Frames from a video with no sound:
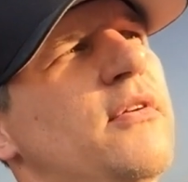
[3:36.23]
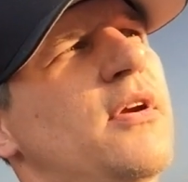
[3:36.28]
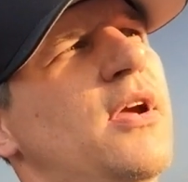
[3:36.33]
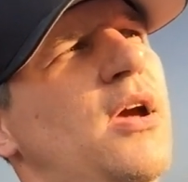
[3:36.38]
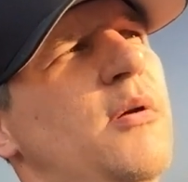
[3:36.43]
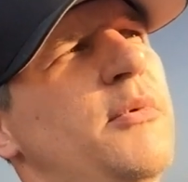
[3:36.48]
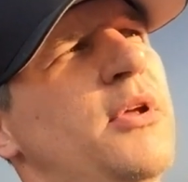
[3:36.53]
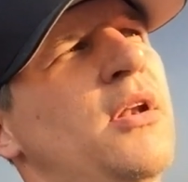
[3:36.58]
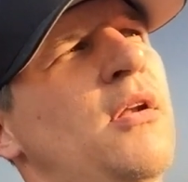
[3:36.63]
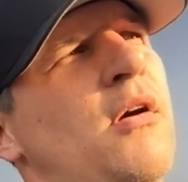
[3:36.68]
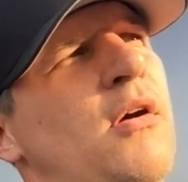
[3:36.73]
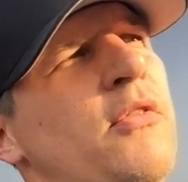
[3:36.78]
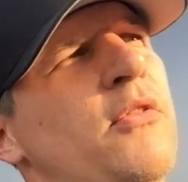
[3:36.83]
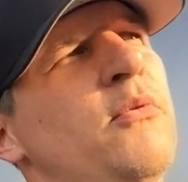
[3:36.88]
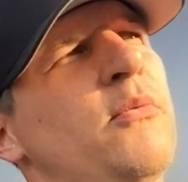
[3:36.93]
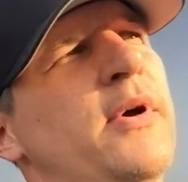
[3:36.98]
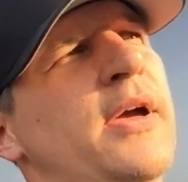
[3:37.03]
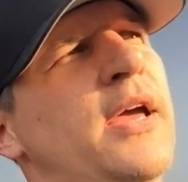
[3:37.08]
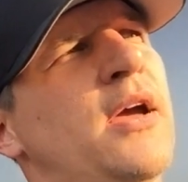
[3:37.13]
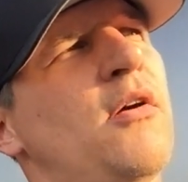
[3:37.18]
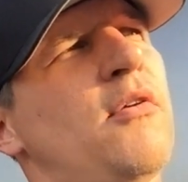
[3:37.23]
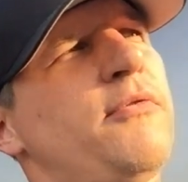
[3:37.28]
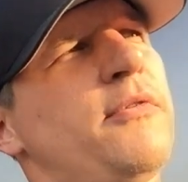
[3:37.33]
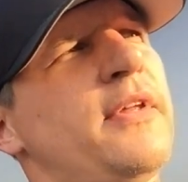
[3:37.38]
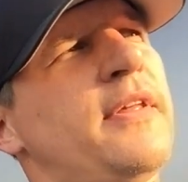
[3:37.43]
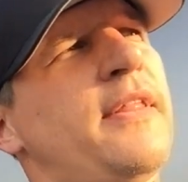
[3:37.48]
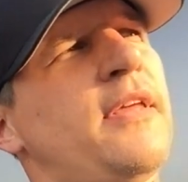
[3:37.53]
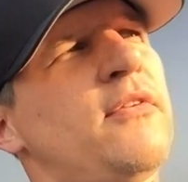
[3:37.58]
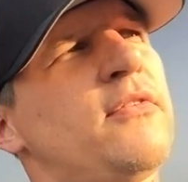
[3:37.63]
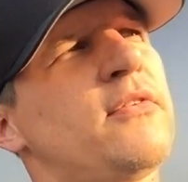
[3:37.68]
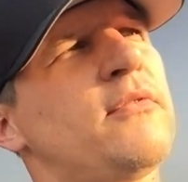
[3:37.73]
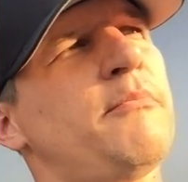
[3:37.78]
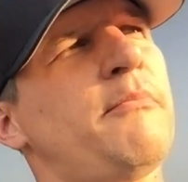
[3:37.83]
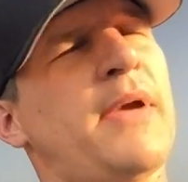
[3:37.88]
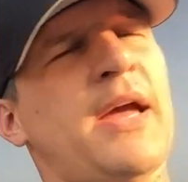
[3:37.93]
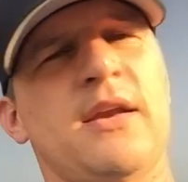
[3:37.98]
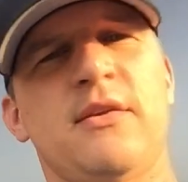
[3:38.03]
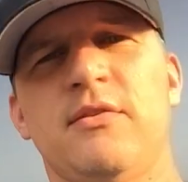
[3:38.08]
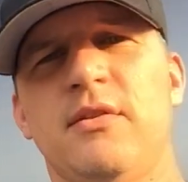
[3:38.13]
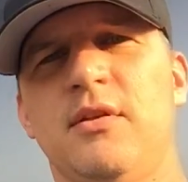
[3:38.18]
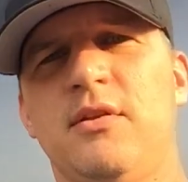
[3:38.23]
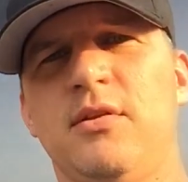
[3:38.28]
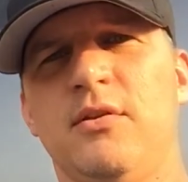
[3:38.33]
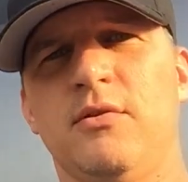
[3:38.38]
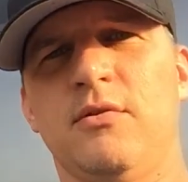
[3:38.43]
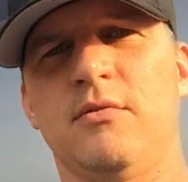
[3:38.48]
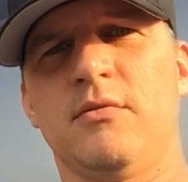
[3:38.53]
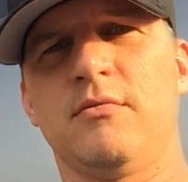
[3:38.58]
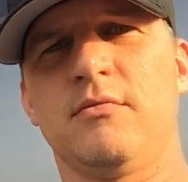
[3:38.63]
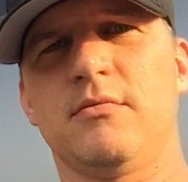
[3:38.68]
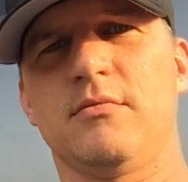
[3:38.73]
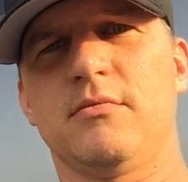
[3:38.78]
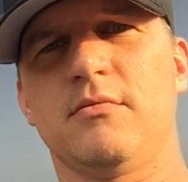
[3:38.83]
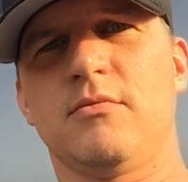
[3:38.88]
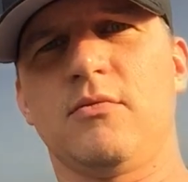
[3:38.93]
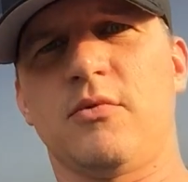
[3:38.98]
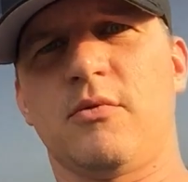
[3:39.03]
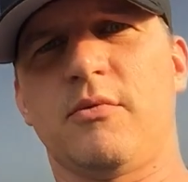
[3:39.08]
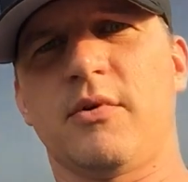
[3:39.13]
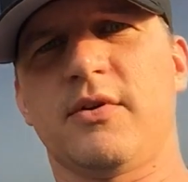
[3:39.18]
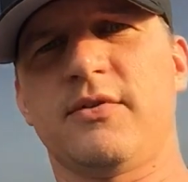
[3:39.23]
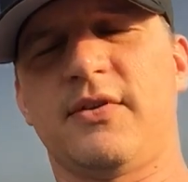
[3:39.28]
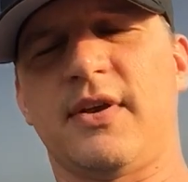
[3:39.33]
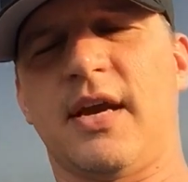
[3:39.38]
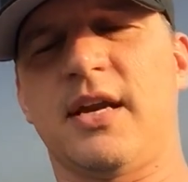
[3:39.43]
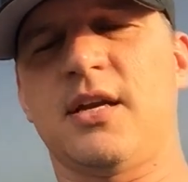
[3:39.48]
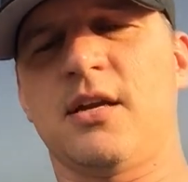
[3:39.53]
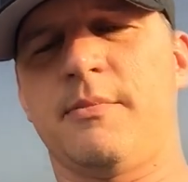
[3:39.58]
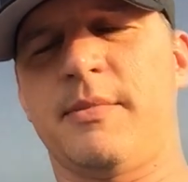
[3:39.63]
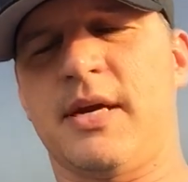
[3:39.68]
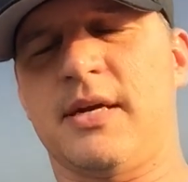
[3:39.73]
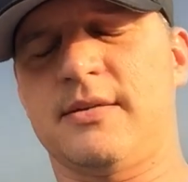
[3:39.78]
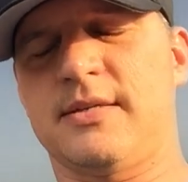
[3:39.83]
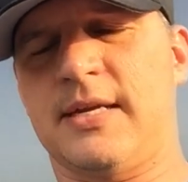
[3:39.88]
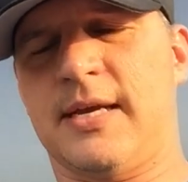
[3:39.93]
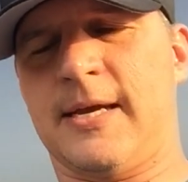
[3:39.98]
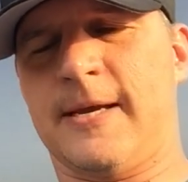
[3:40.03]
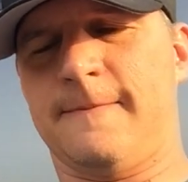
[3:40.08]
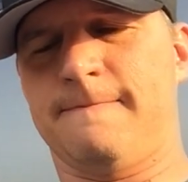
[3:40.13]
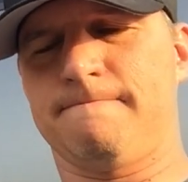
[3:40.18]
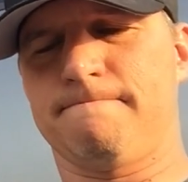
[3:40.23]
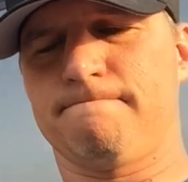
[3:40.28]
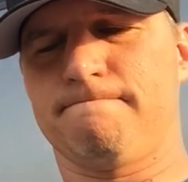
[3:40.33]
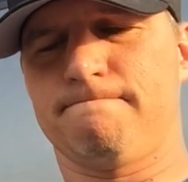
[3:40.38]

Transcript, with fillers: are coming on the way. Hopefully those match the tune. We're excited about that.